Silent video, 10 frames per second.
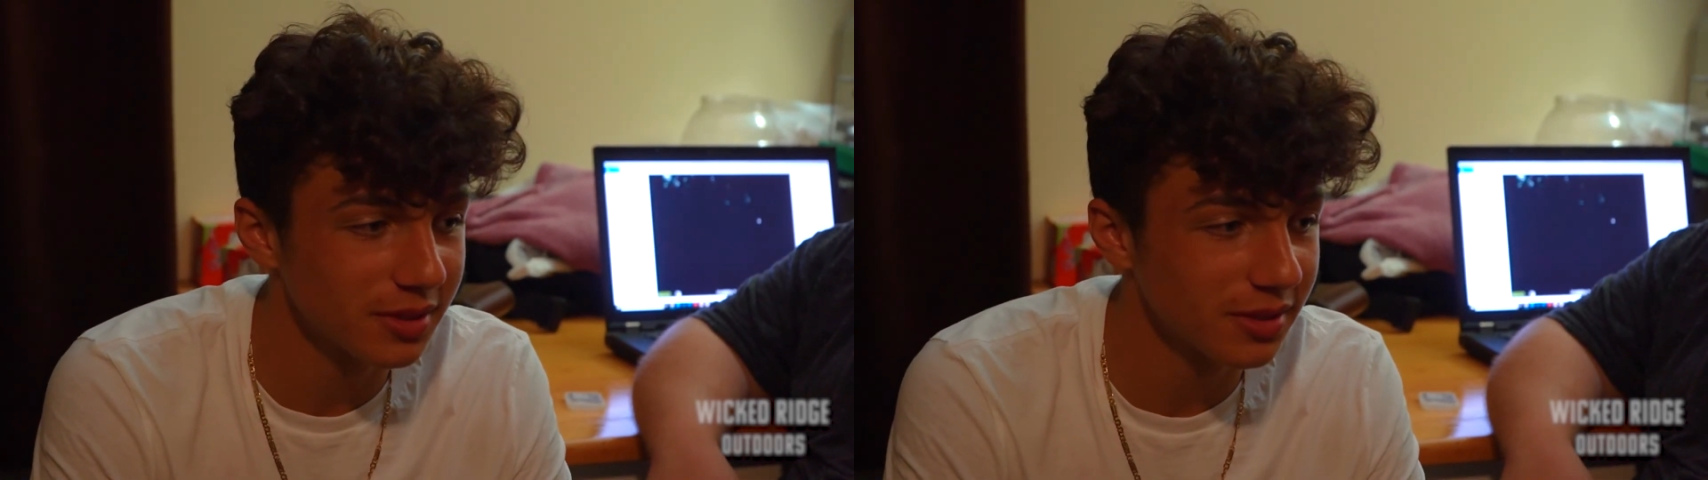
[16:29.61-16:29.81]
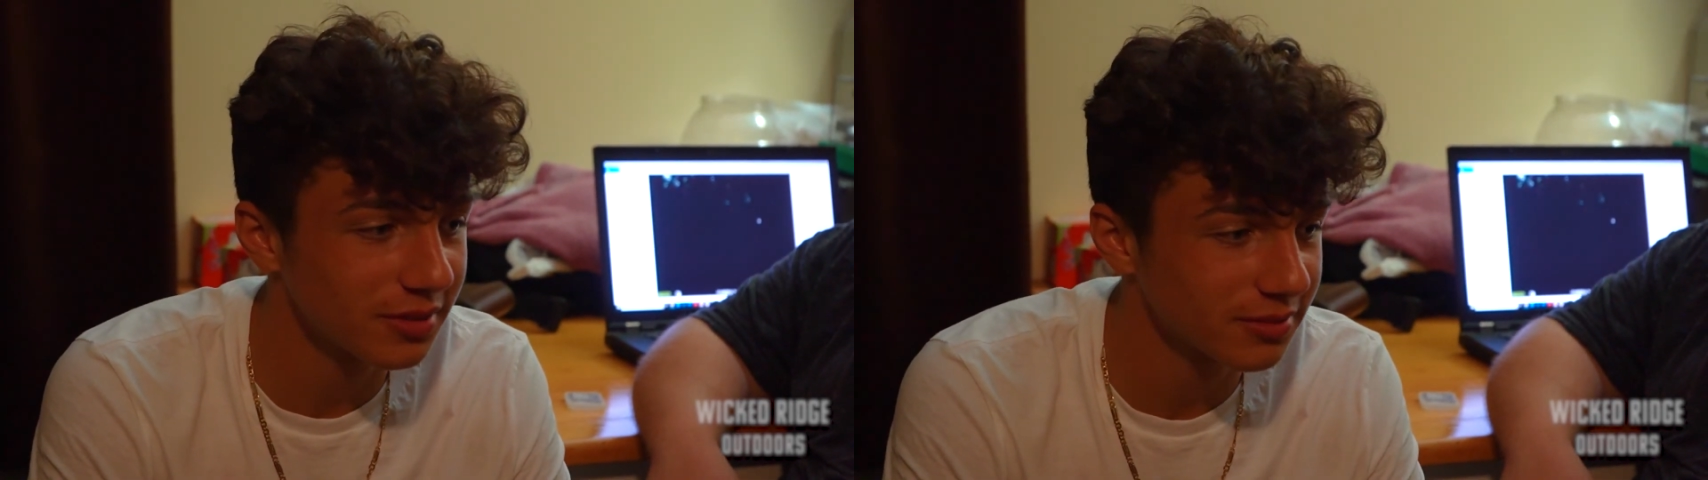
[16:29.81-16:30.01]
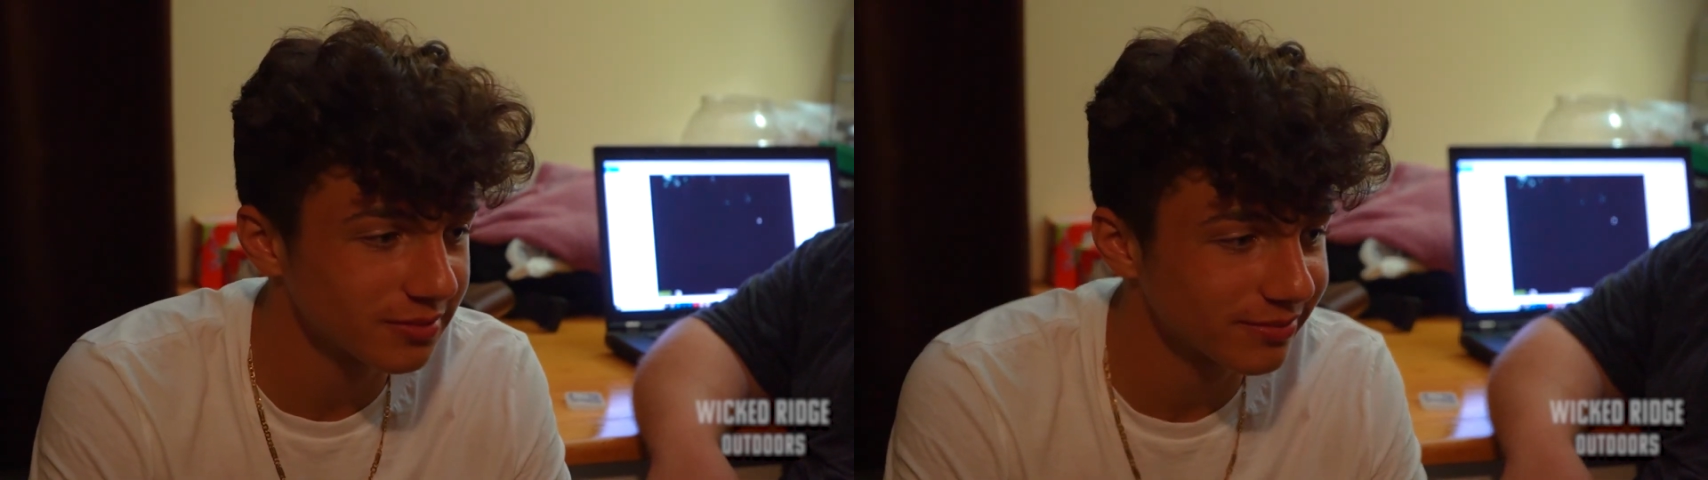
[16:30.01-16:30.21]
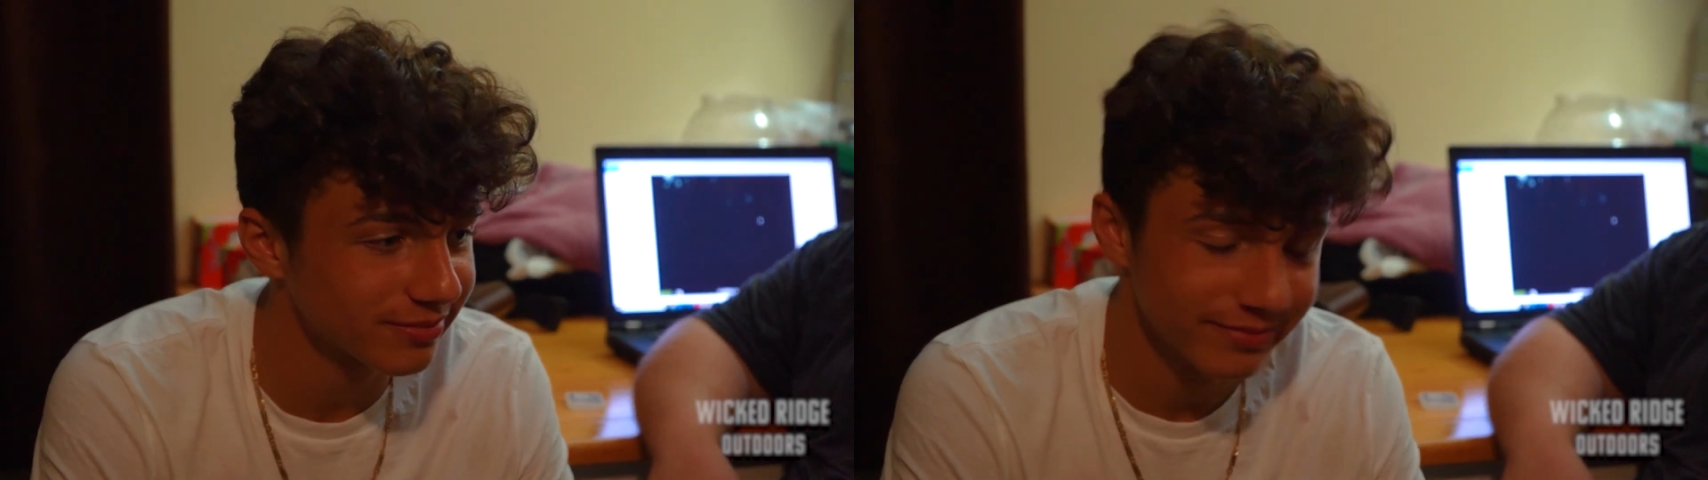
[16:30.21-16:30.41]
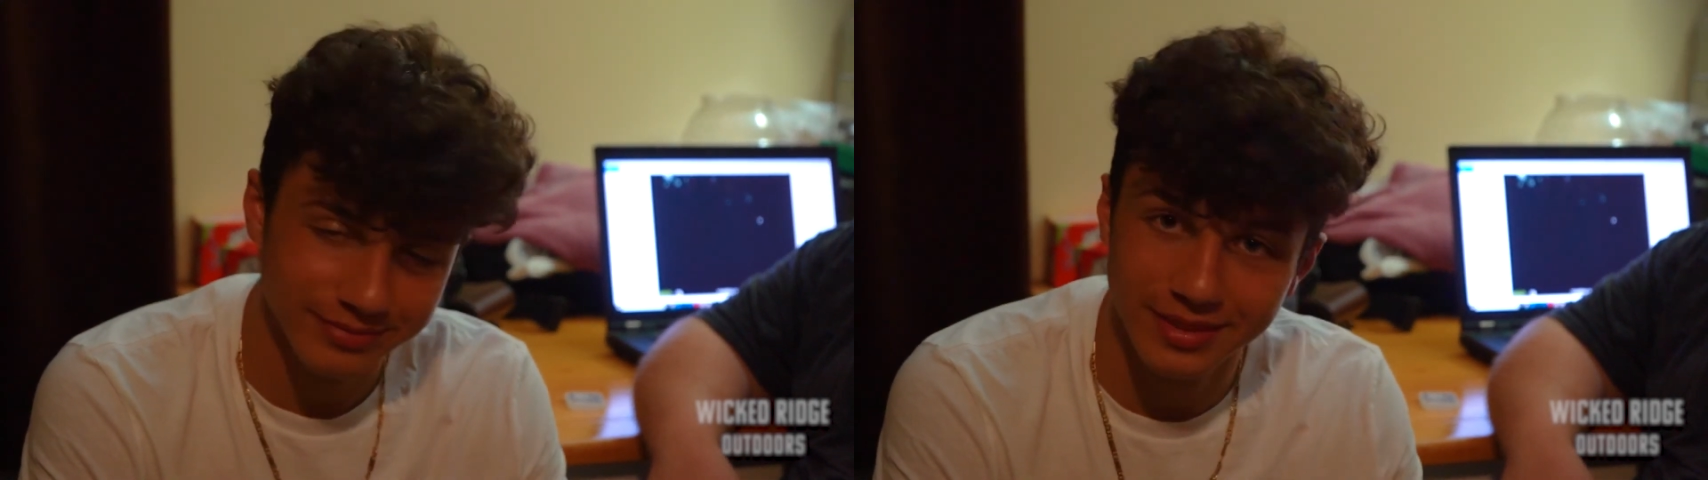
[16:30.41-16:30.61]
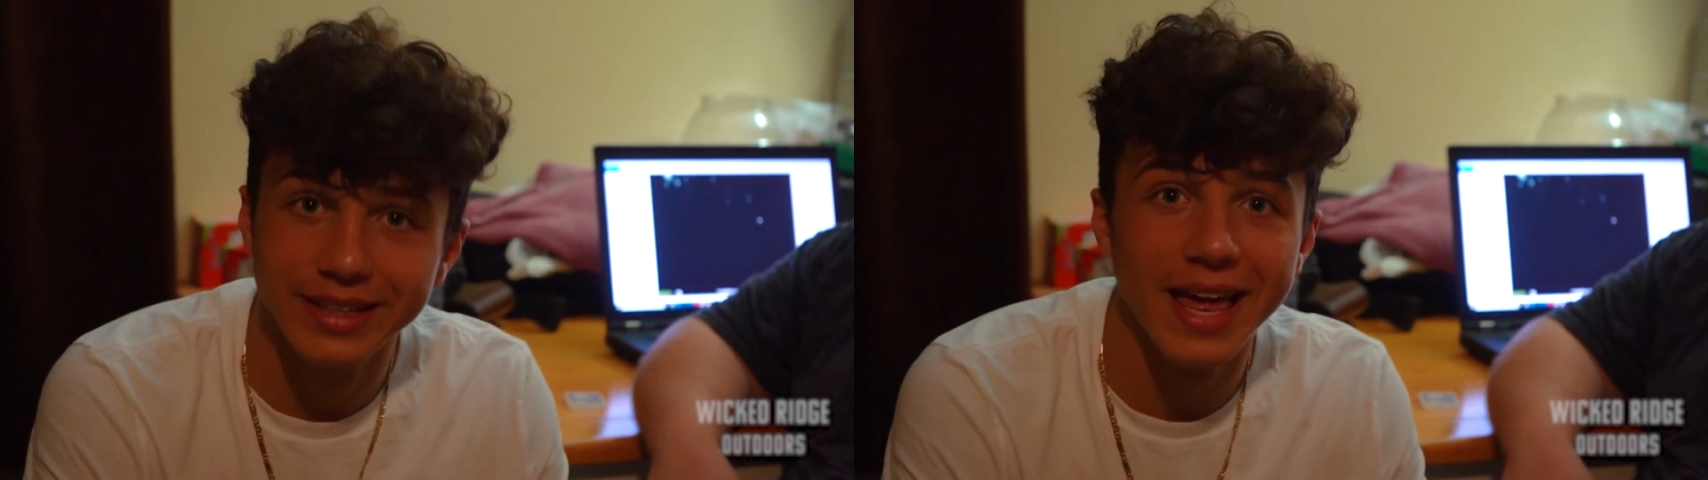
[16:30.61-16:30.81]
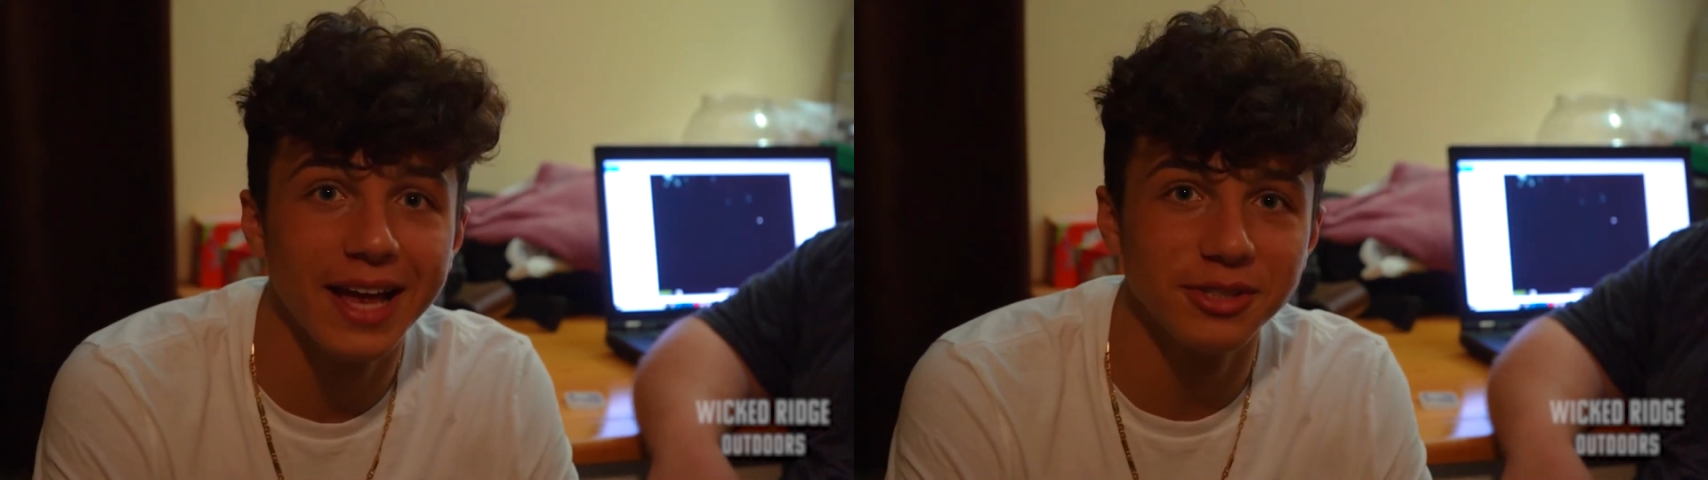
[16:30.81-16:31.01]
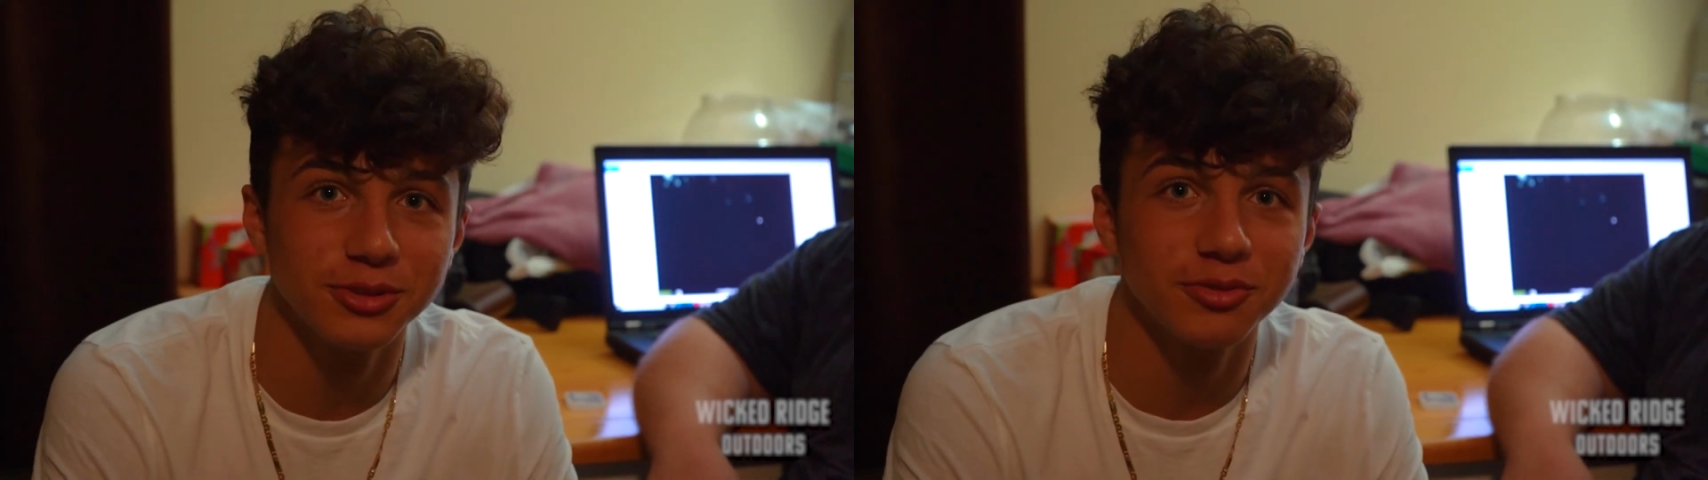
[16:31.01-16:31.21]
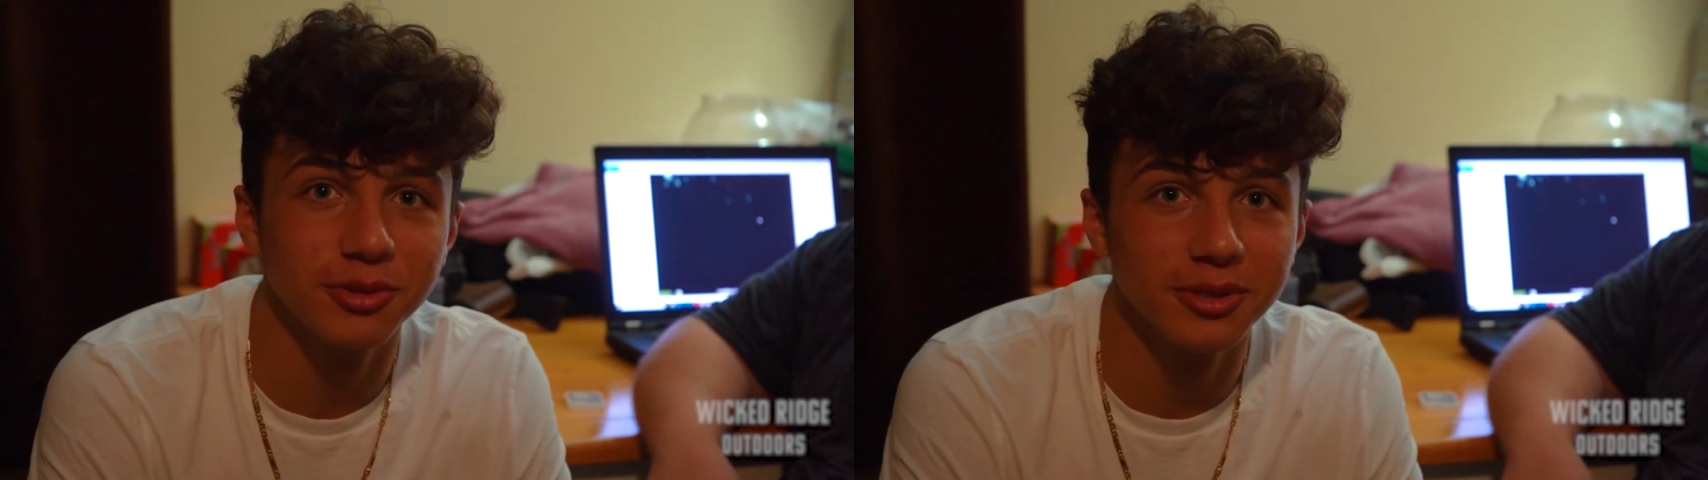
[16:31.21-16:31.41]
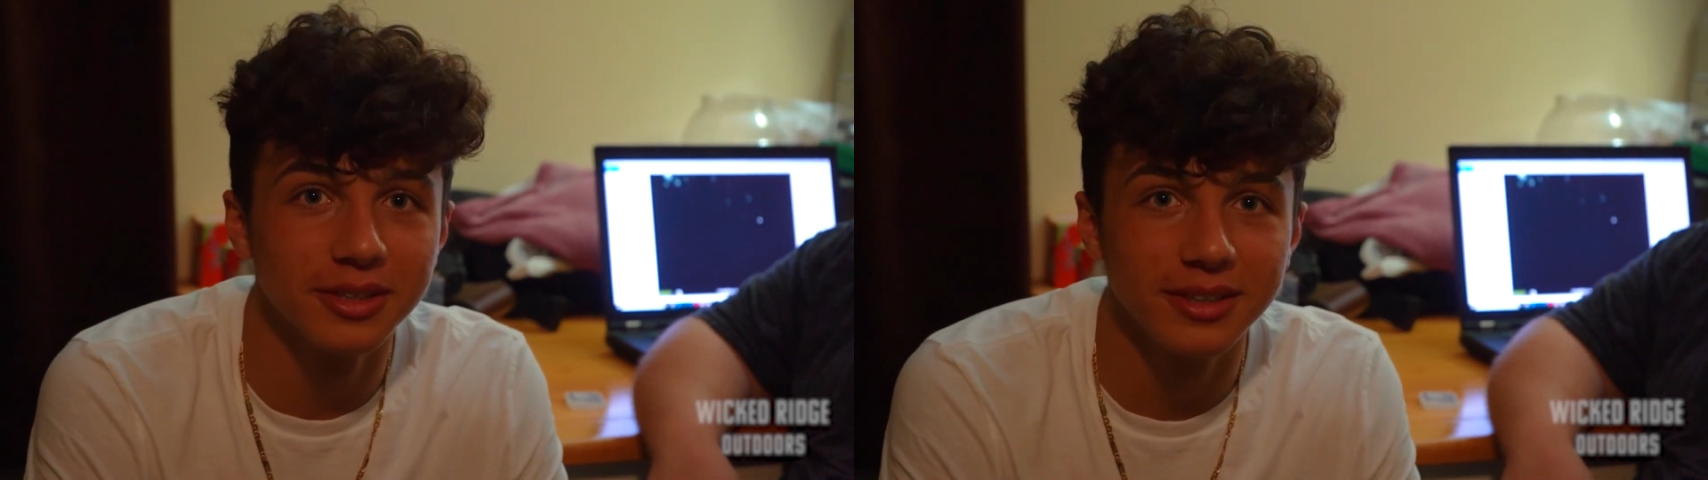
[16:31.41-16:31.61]
a natural
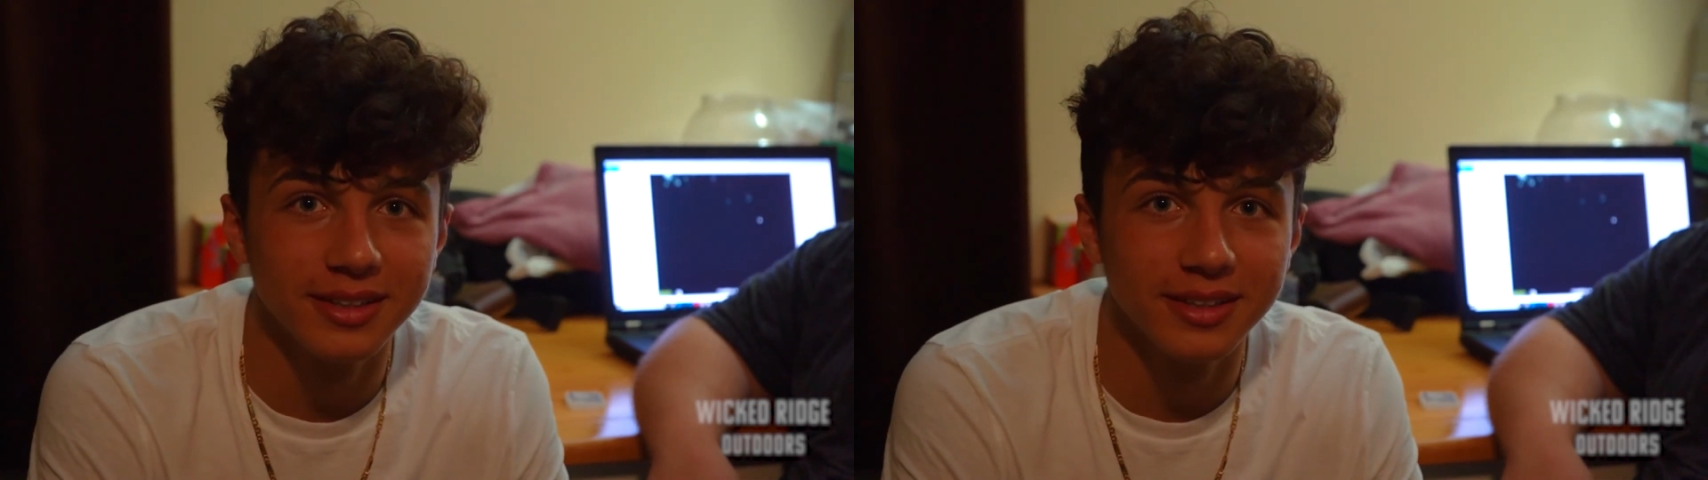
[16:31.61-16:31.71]
for it.